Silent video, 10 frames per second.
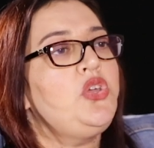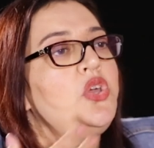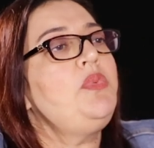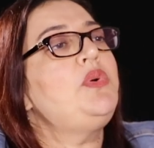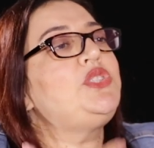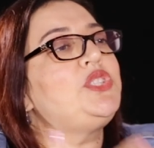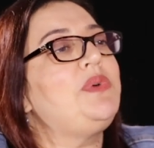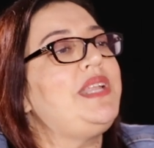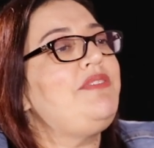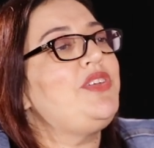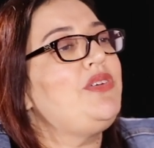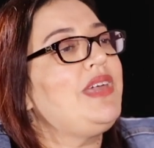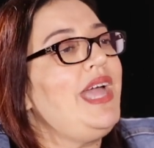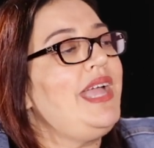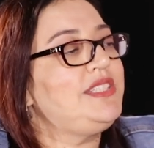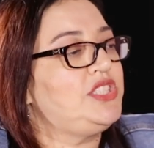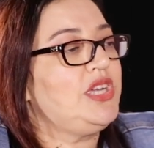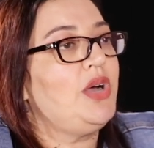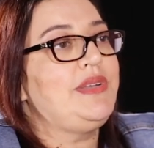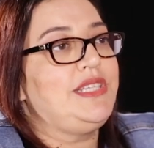You will do whatever you can to
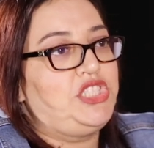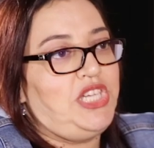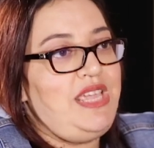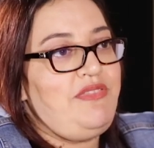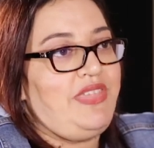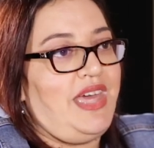go and achieve